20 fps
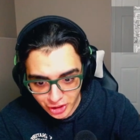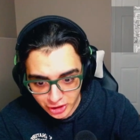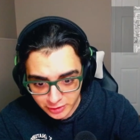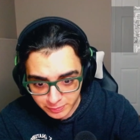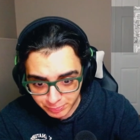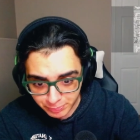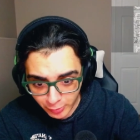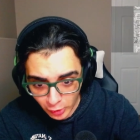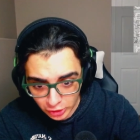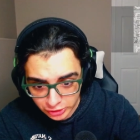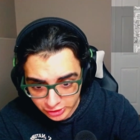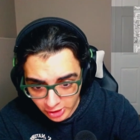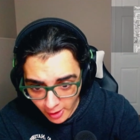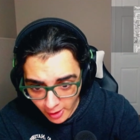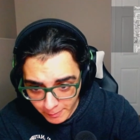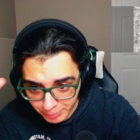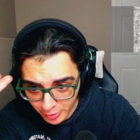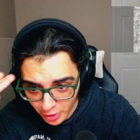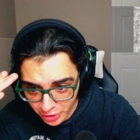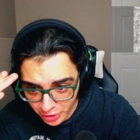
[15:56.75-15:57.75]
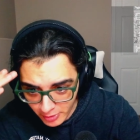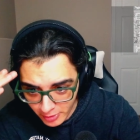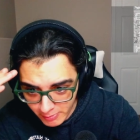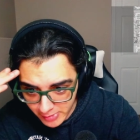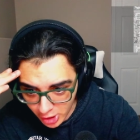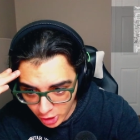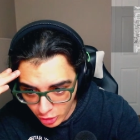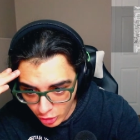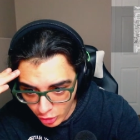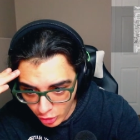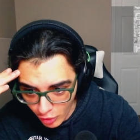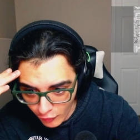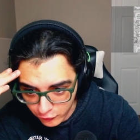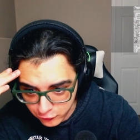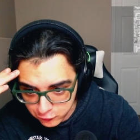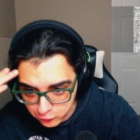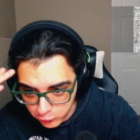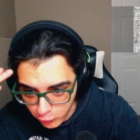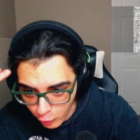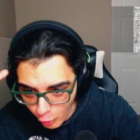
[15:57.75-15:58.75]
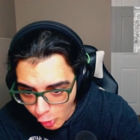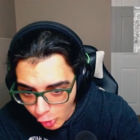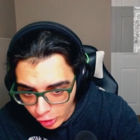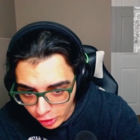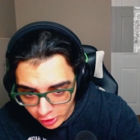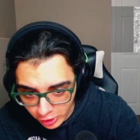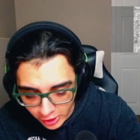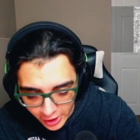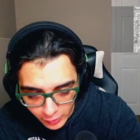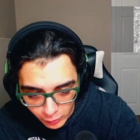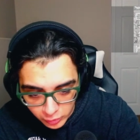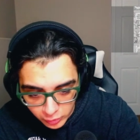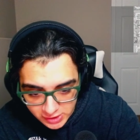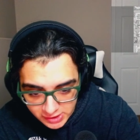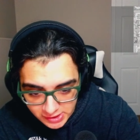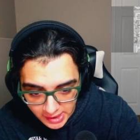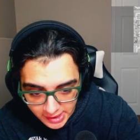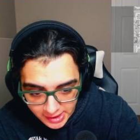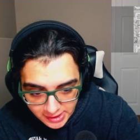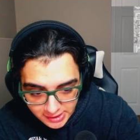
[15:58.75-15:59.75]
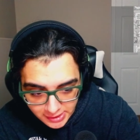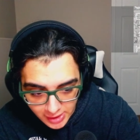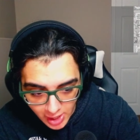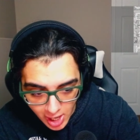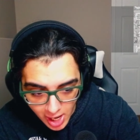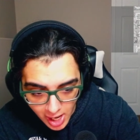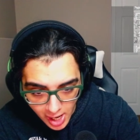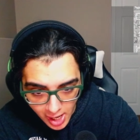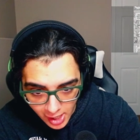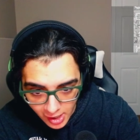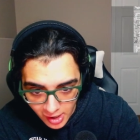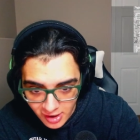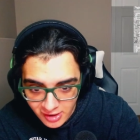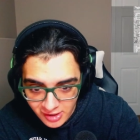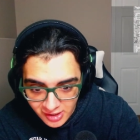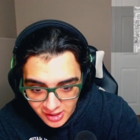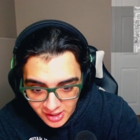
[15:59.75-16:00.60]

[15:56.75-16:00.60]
Just pulled up in the middle of war and was like, nah.